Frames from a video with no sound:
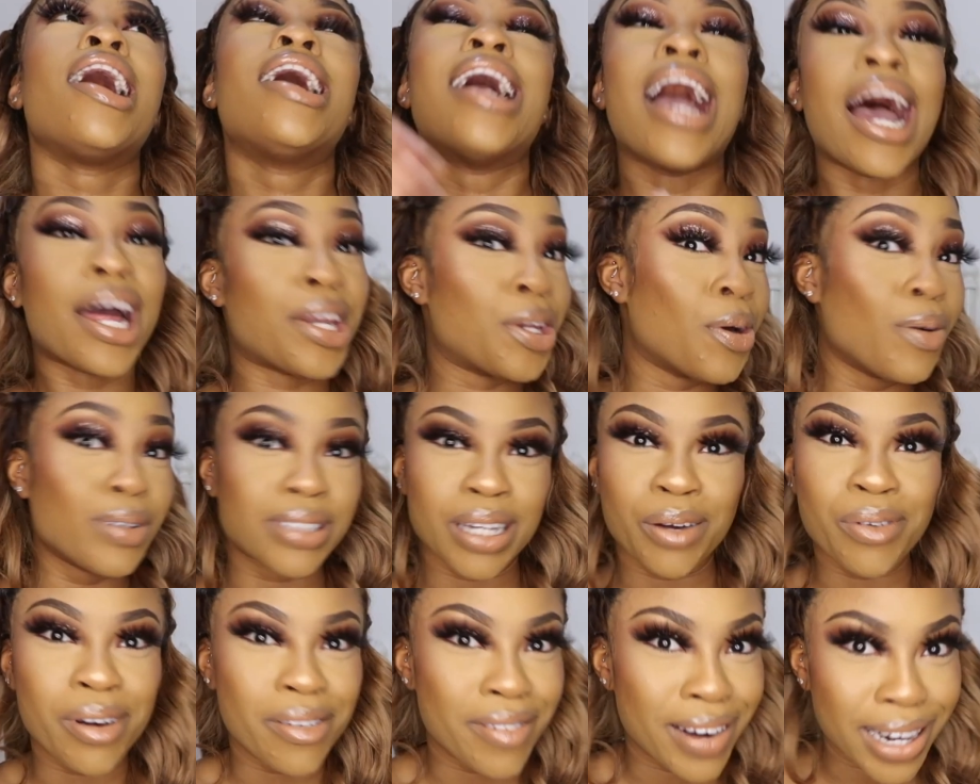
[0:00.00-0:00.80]
God
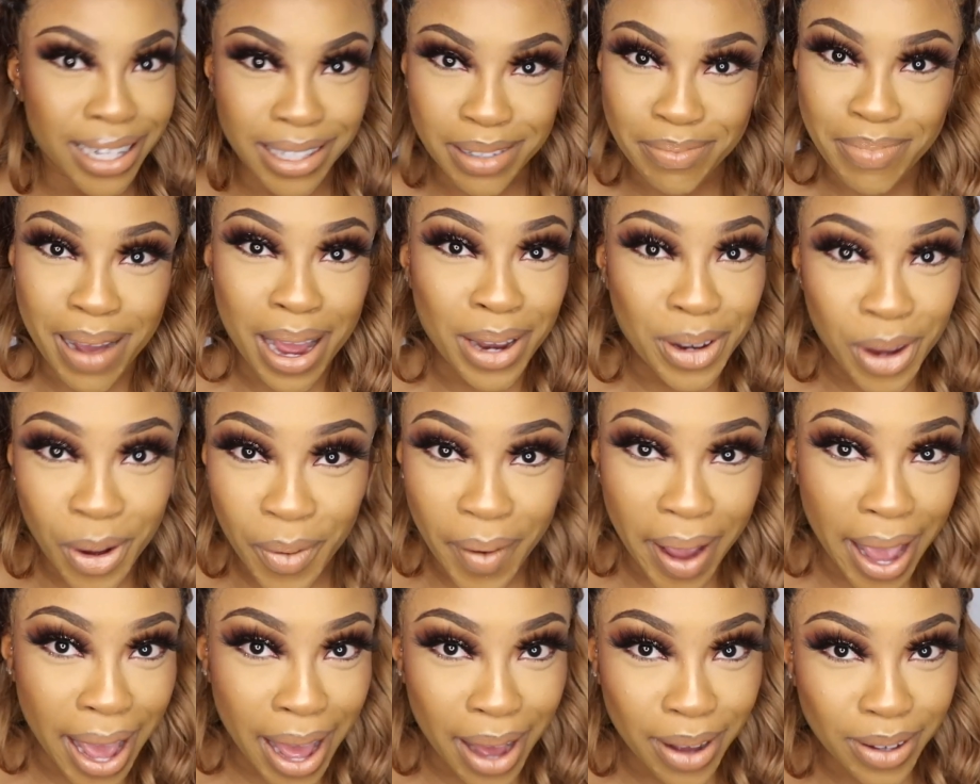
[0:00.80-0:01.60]
knows I wasn't ready to buy
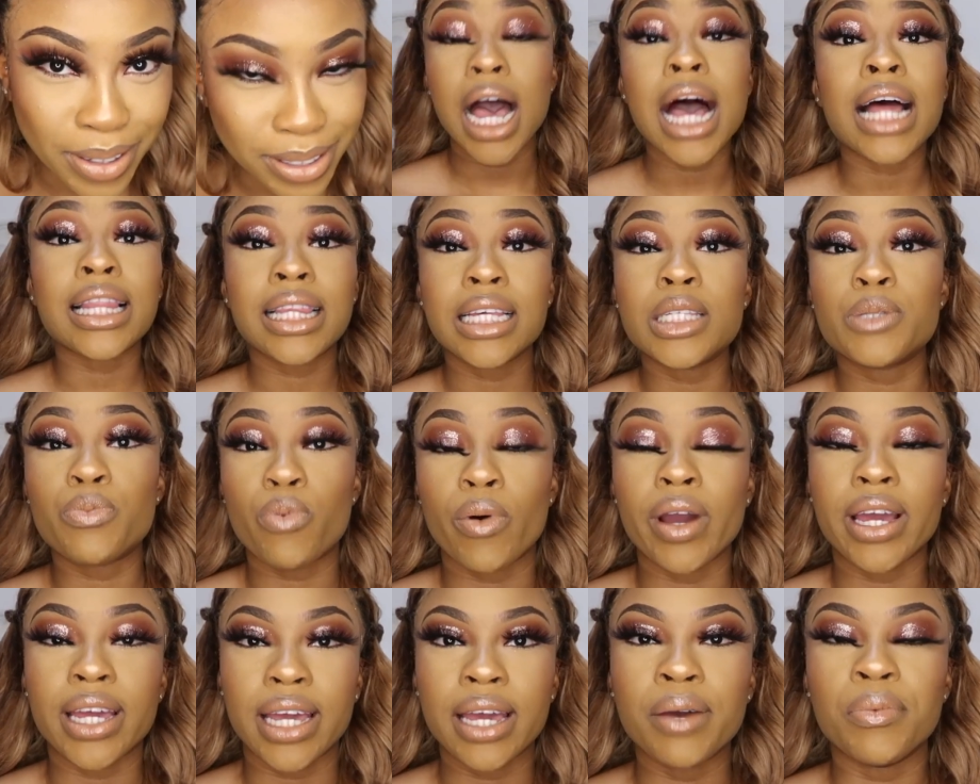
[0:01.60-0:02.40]
no house. At this
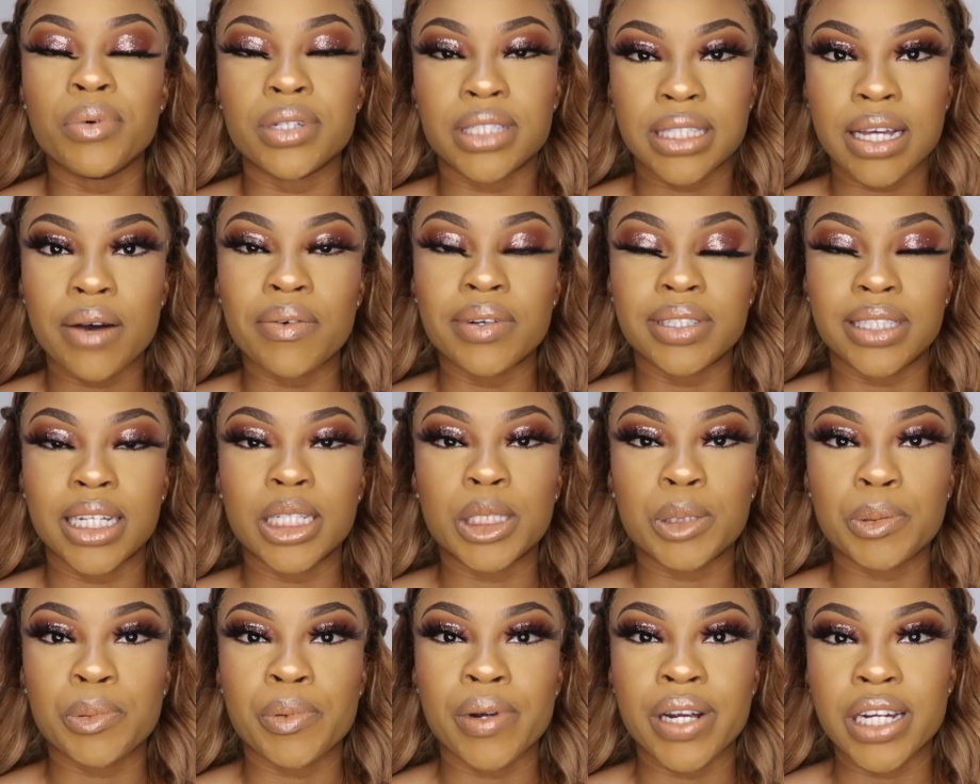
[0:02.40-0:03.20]
point, it was now a
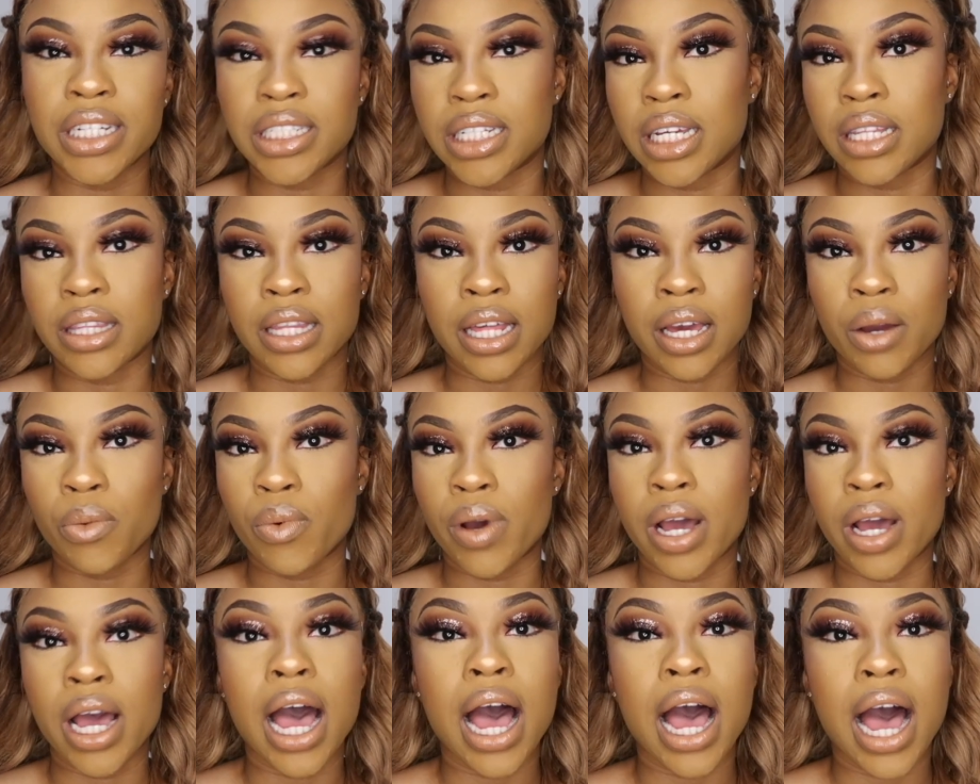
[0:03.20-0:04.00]
desperation
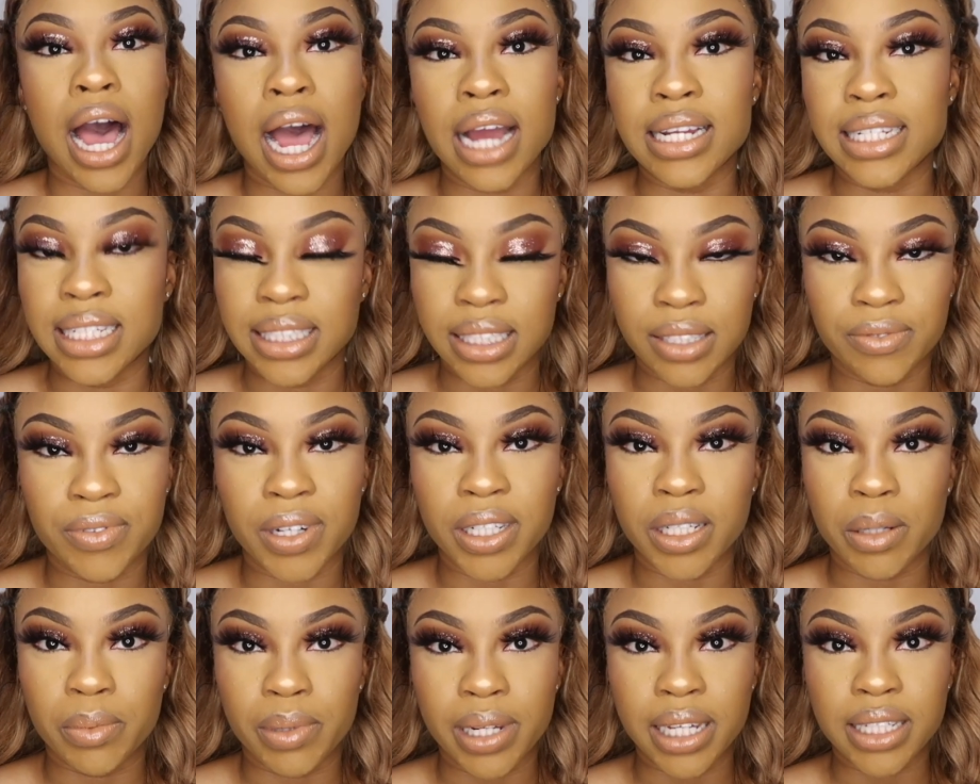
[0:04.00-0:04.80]
thing where I need to
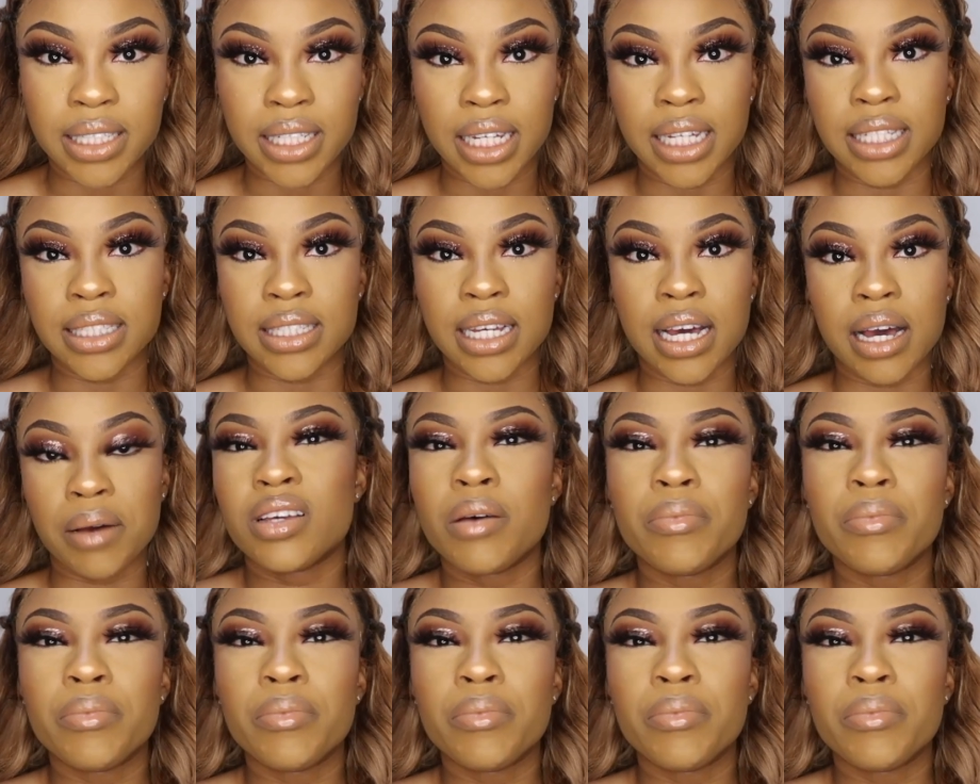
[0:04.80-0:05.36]
find a place ASAP.